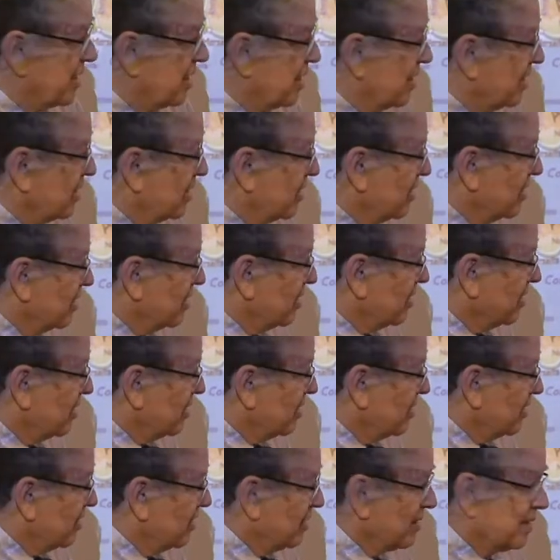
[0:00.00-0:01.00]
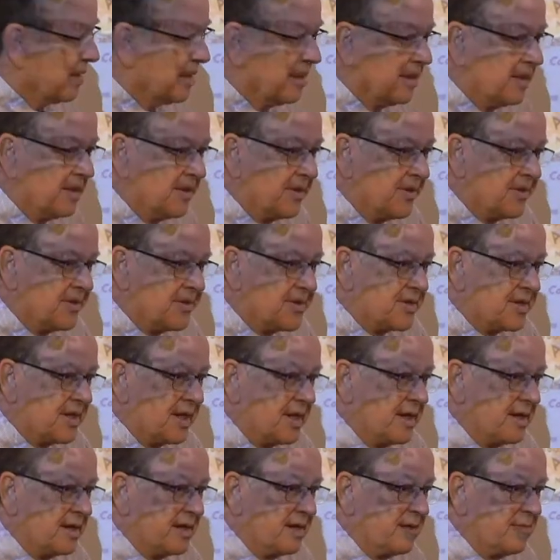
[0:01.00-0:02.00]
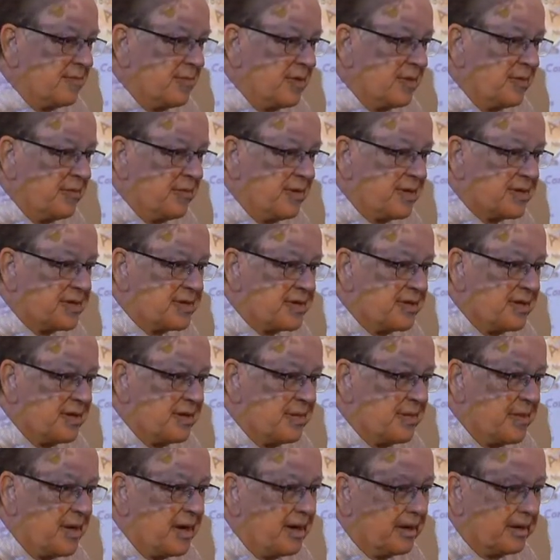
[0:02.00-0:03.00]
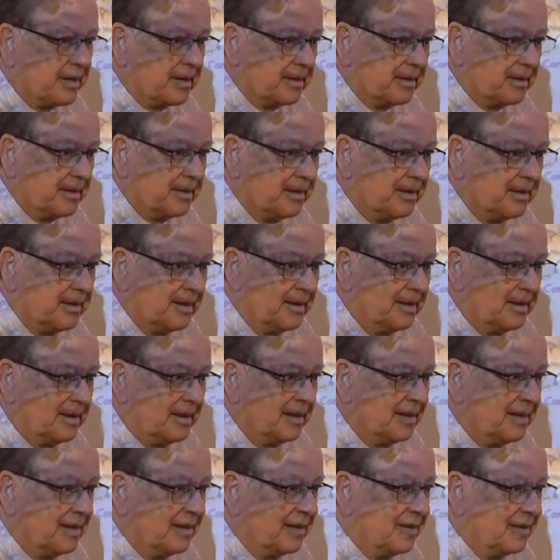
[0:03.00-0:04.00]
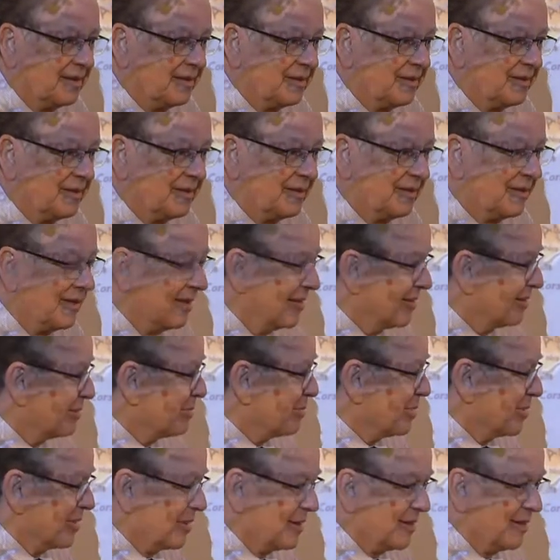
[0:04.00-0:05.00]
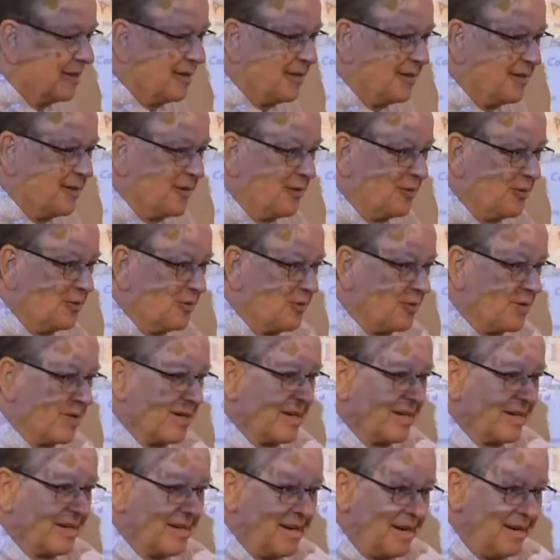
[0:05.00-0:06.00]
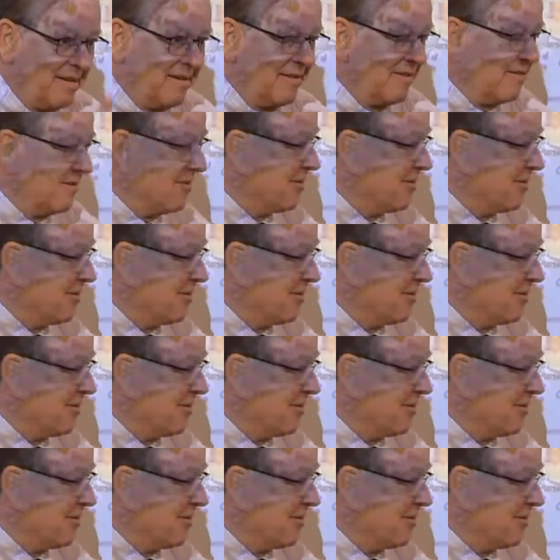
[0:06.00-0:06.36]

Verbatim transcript: and standard Midwestern American. Ultimately, you can carry